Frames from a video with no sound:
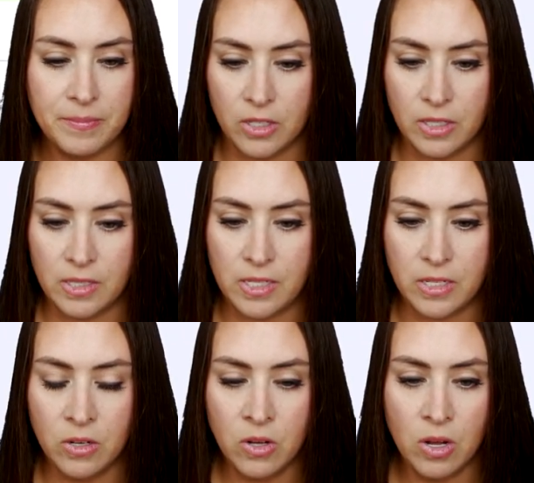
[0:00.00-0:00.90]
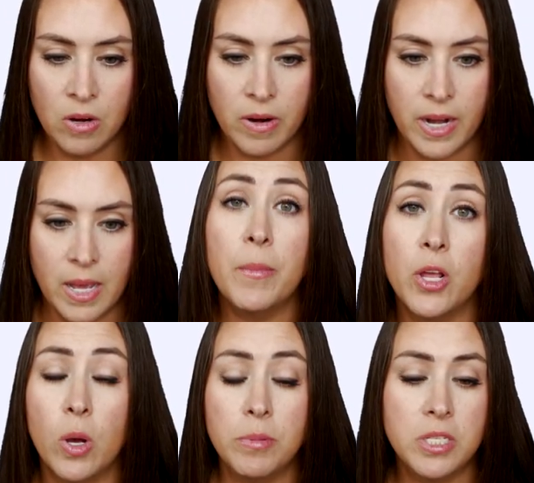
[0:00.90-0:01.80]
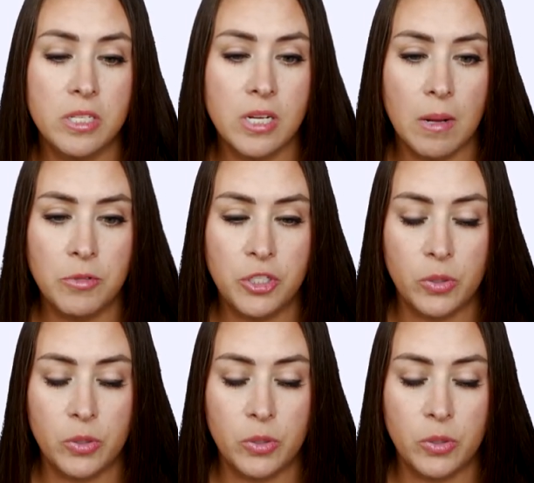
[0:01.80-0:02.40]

Good deal. All right. I'm going to go up to the top